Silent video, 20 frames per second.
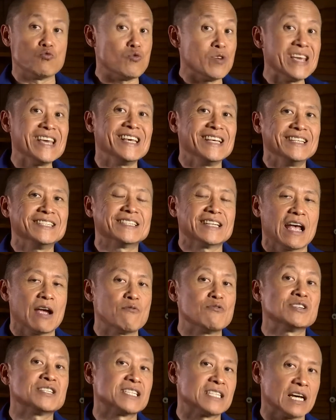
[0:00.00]
reads
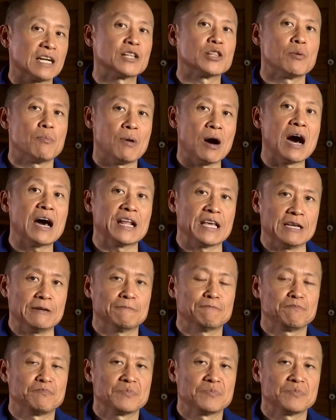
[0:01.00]
every cell of the body,